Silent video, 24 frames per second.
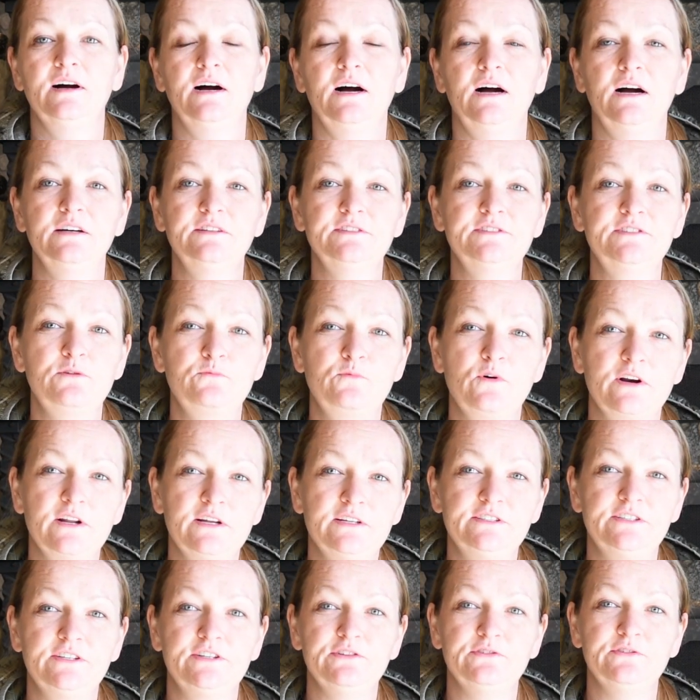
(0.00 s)
I also
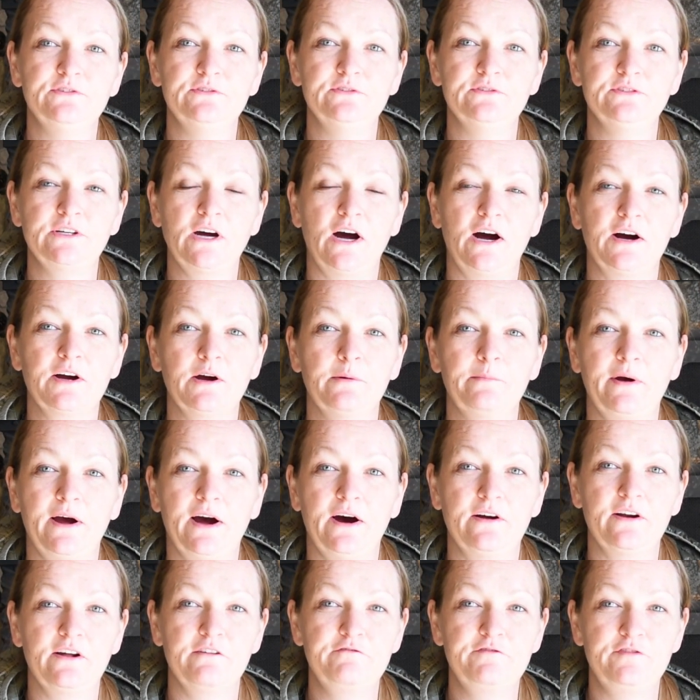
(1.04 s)
wanted to talk
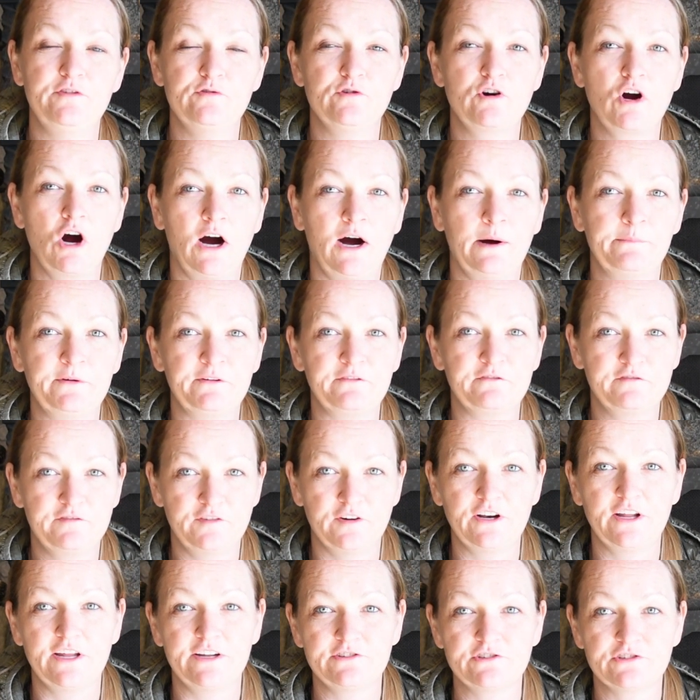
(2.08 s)
about a few common
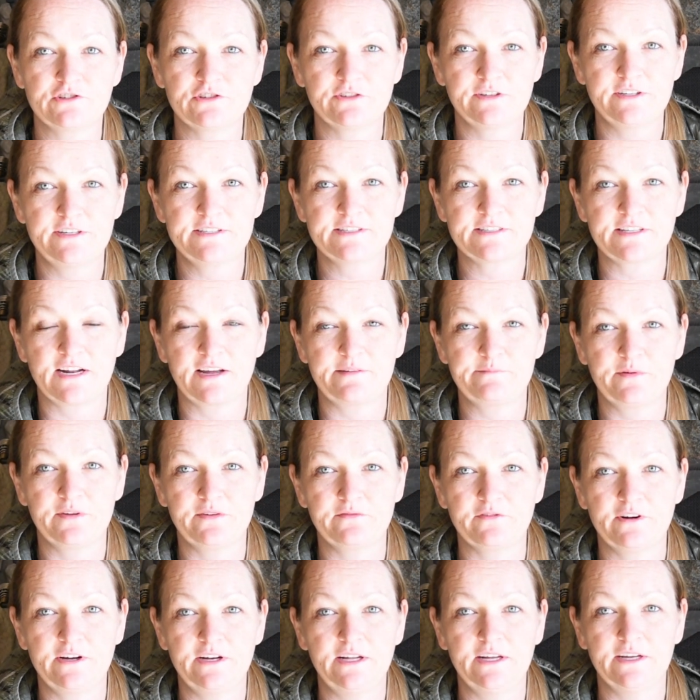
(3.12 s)
foot injuries that I've been
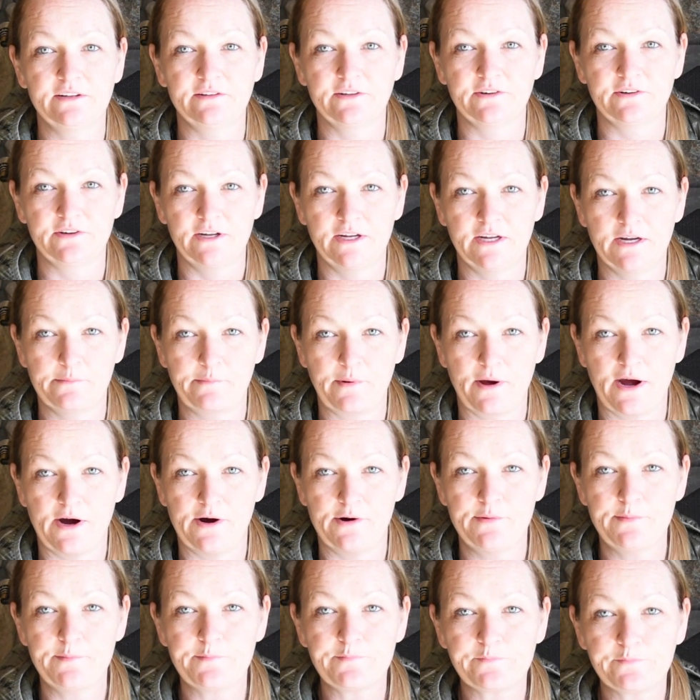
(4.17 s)
reading and learning
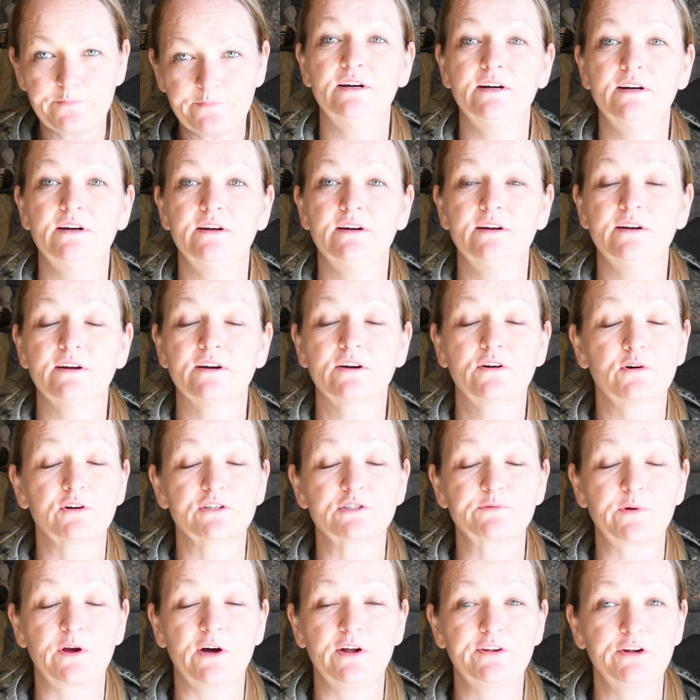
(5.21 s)
about. Of
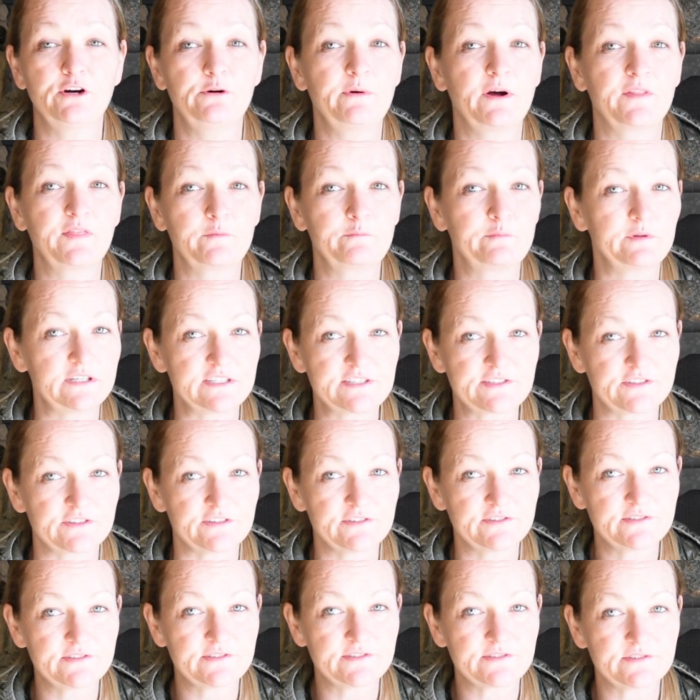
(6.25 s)
course, we all know about the
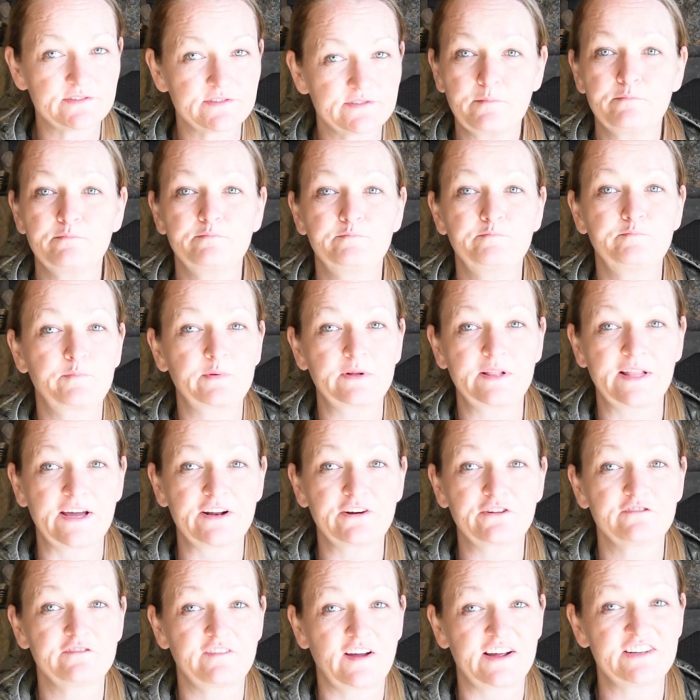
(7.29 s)
blisters,
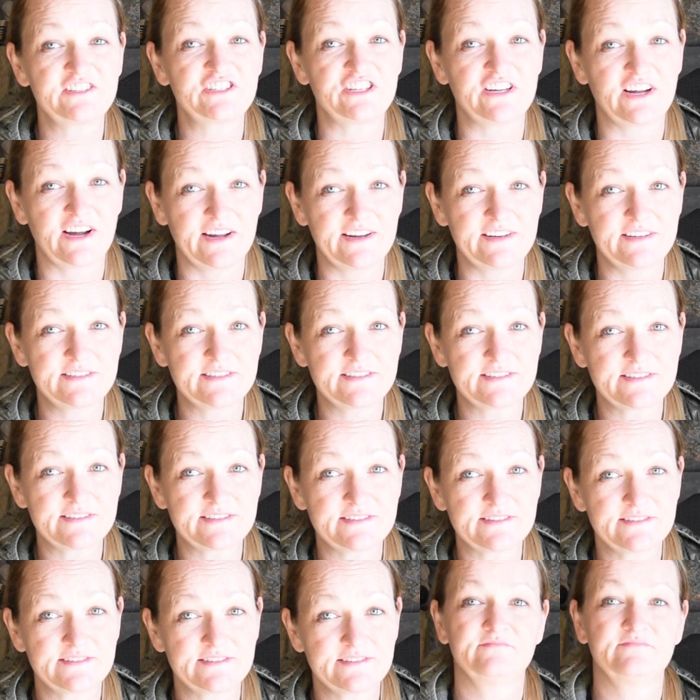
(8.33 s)
plantar
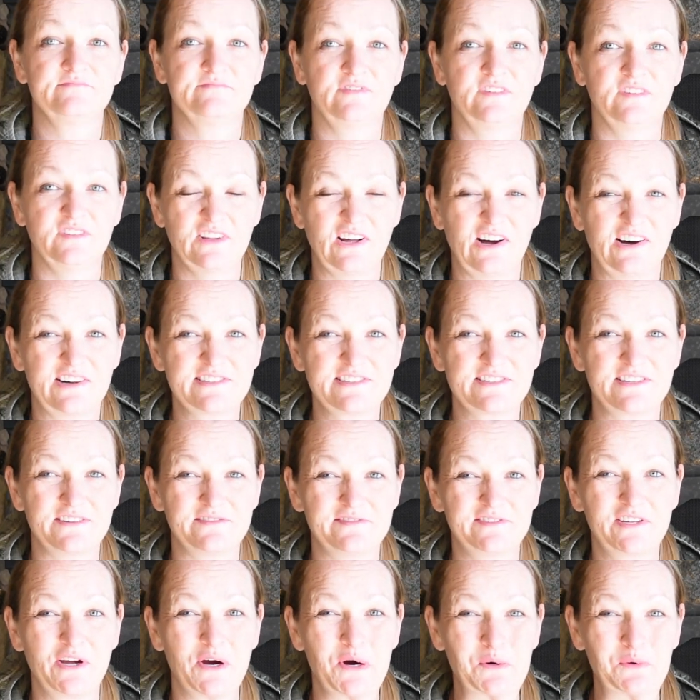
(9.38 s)
fasciitis, loss of
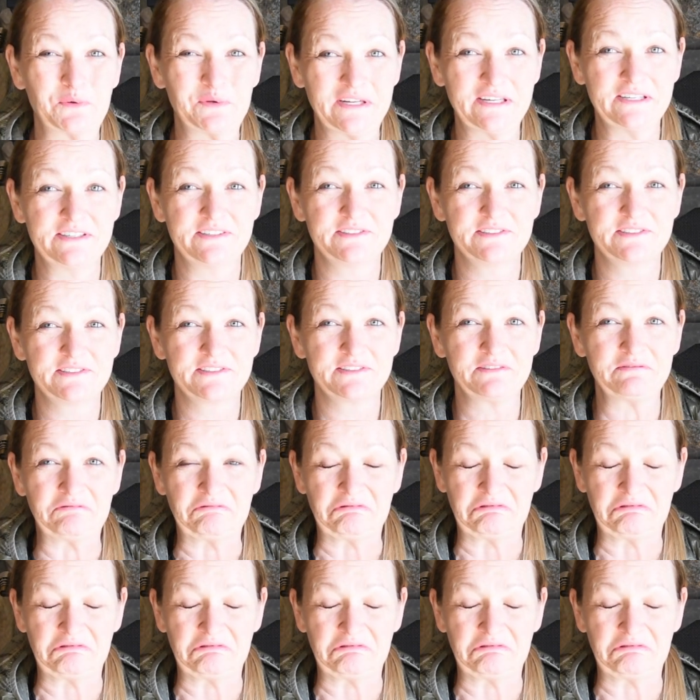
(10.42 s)
toenails,